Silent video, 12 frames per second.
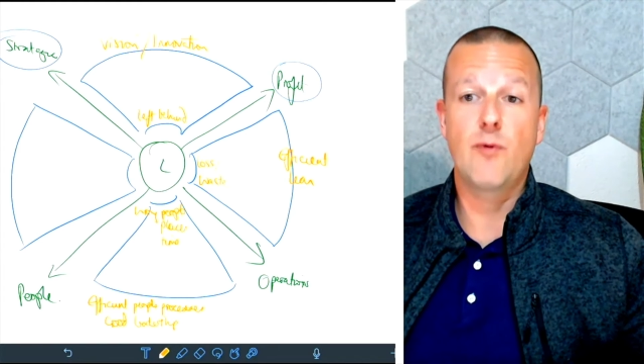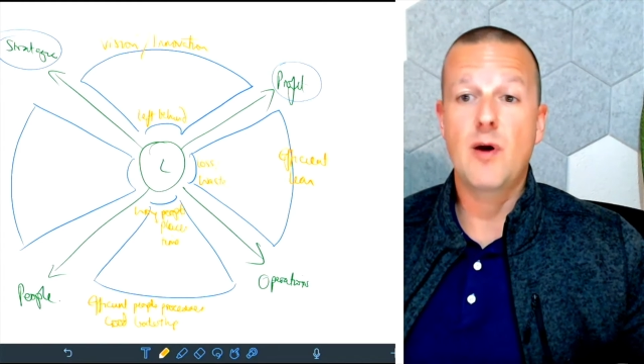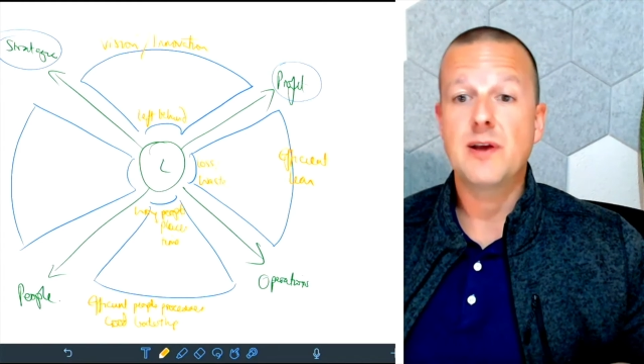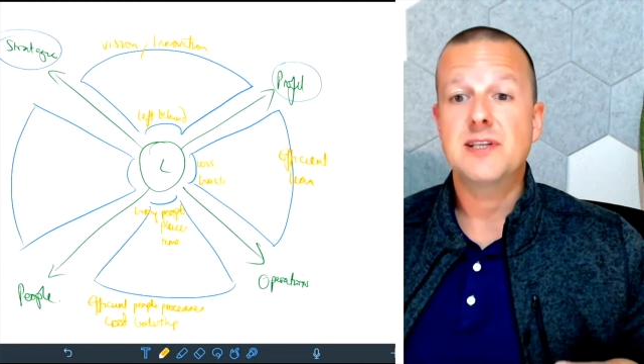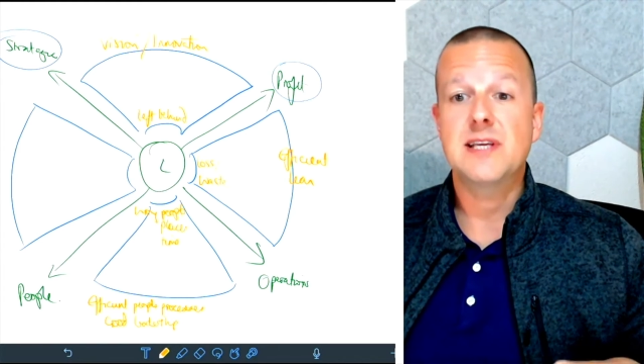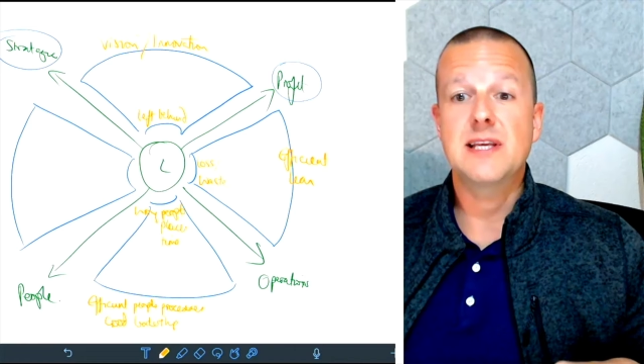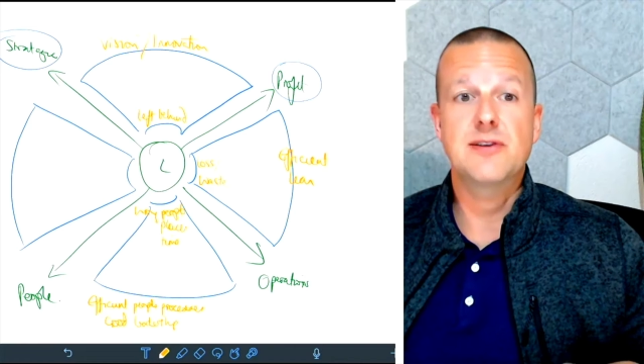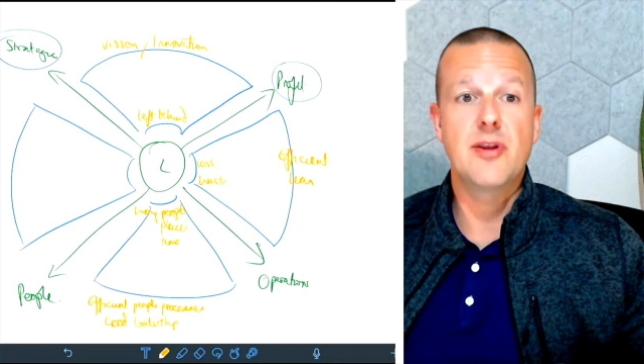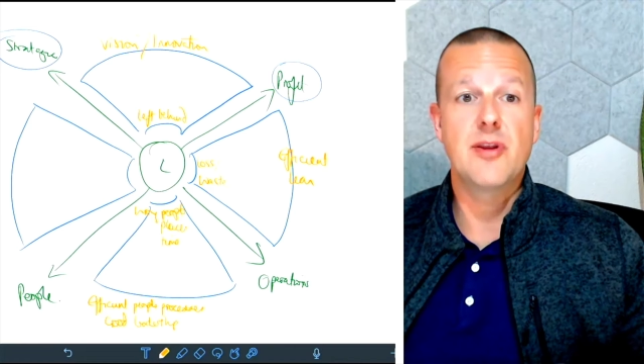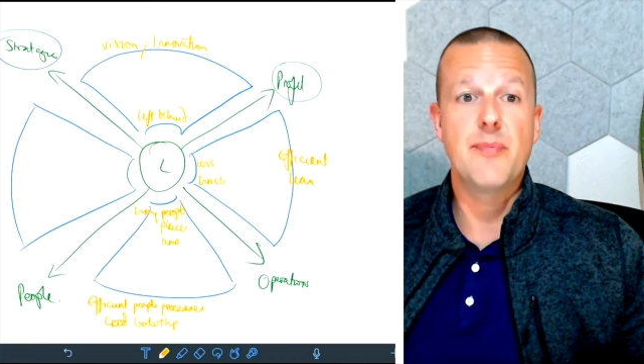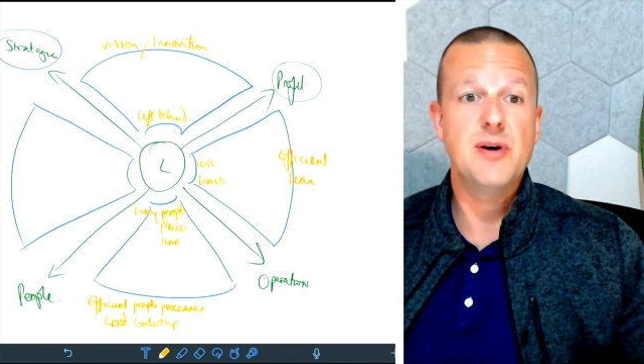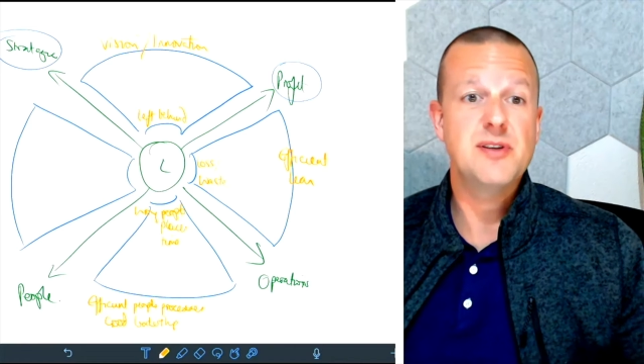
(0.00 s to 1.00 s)
right seats
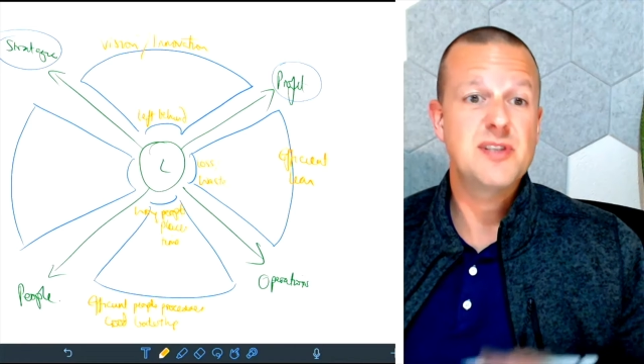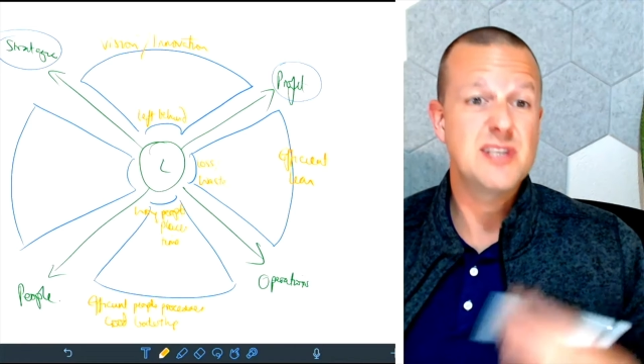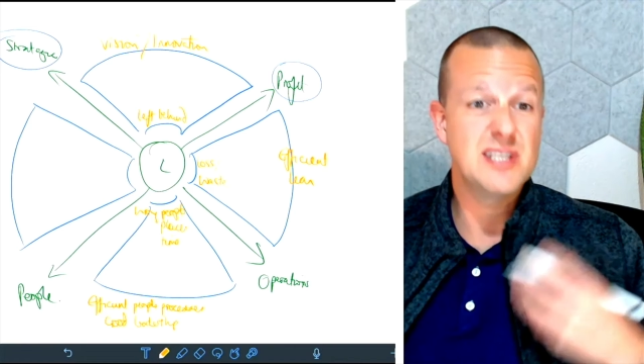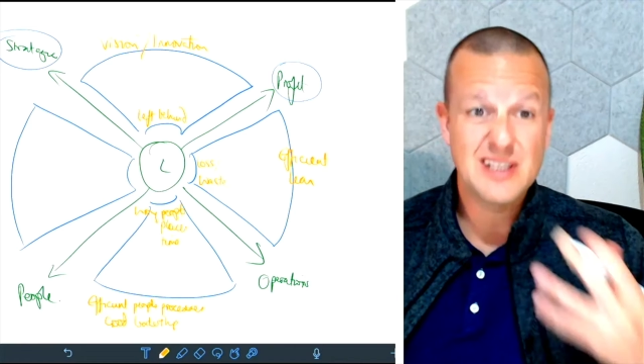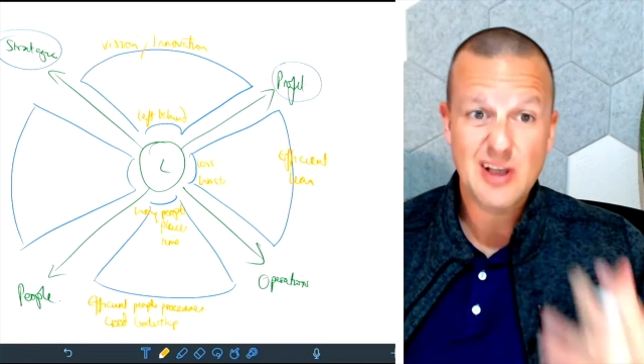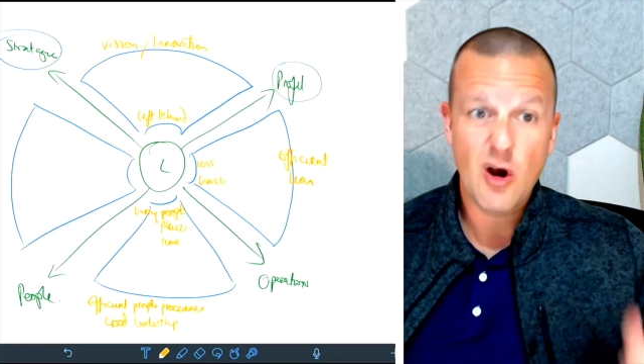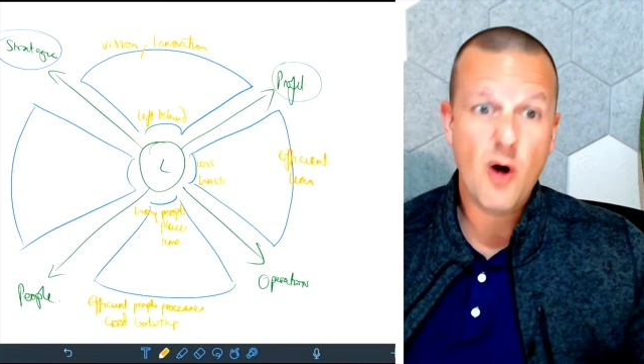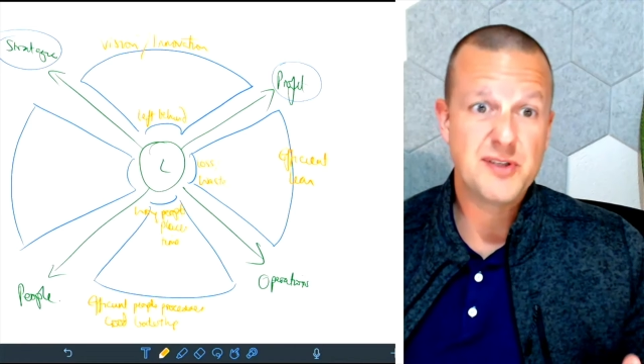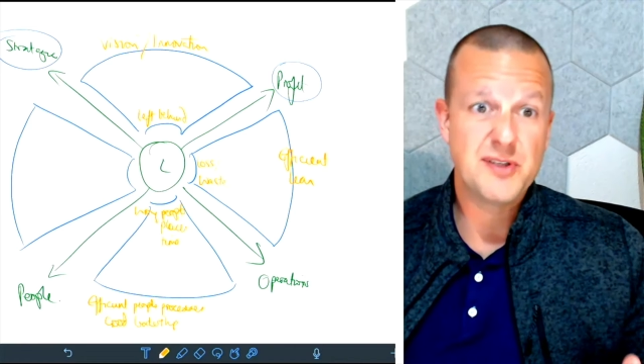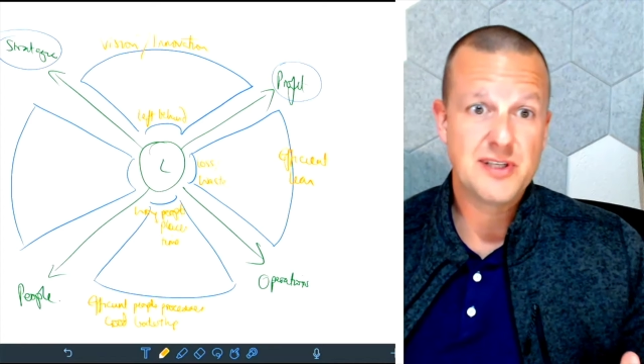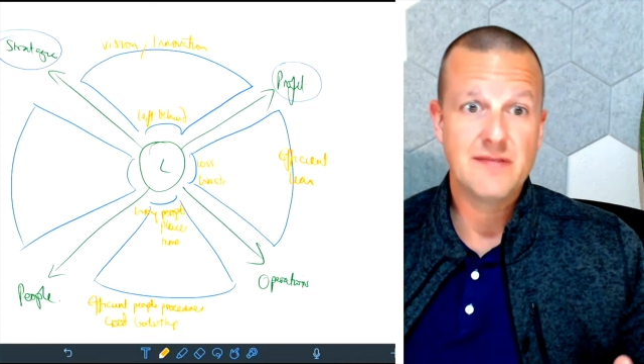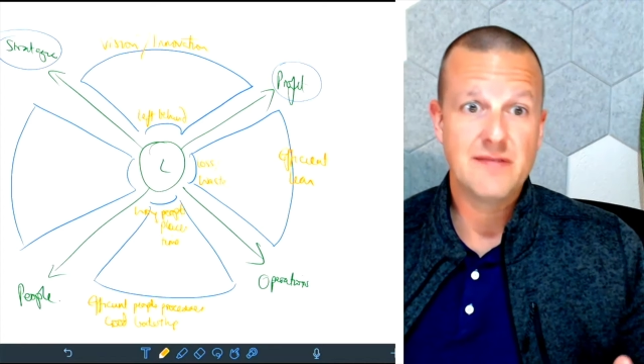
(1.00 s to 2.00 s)
on the bus is the
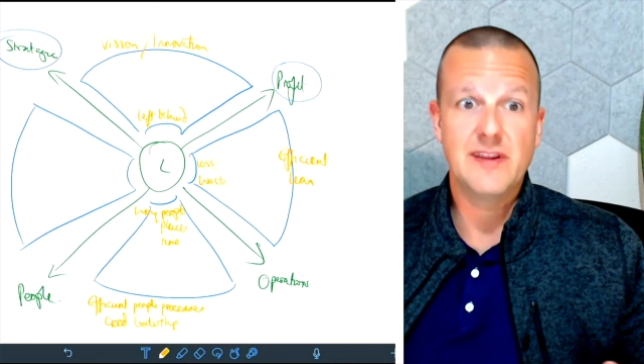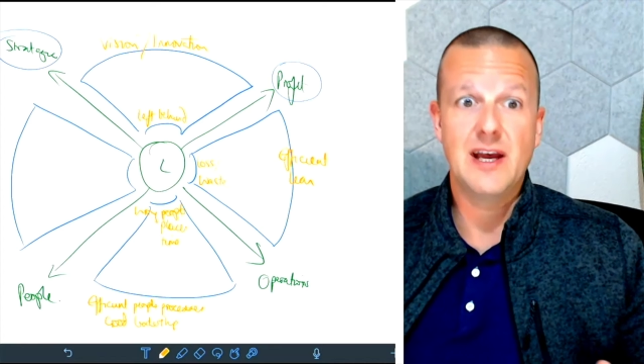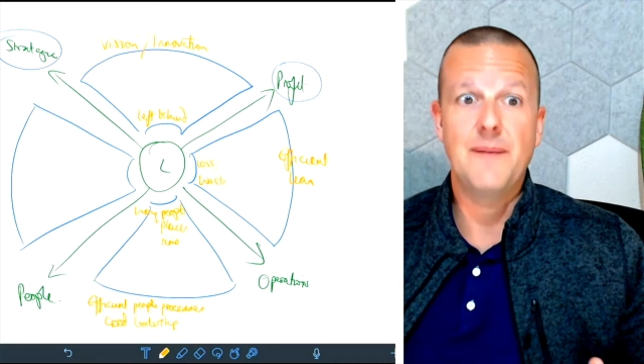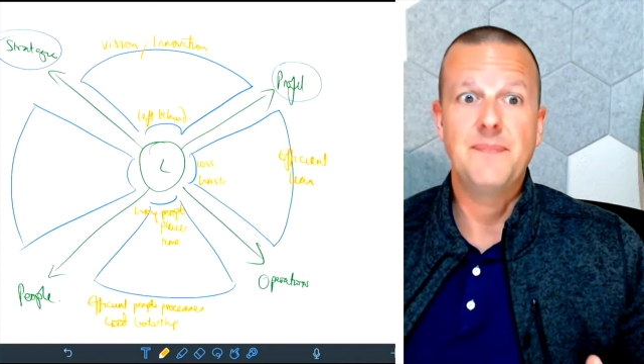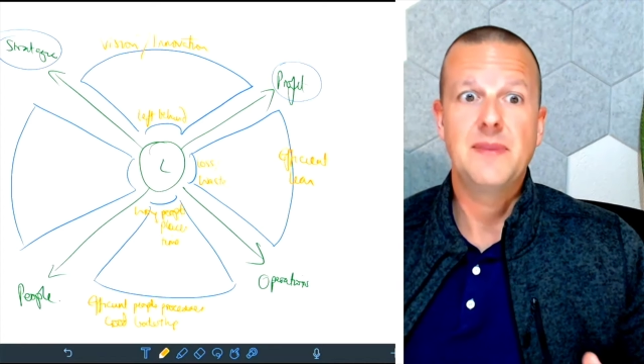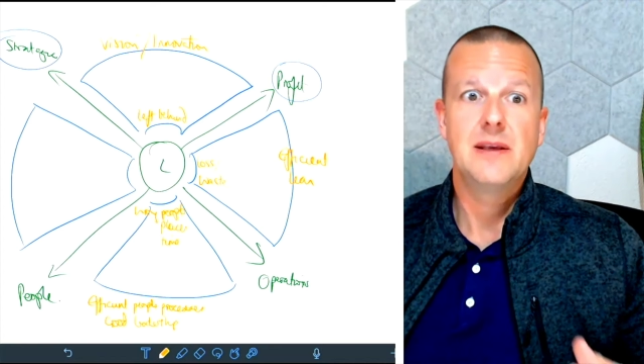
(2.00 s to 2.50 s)
opposite of that.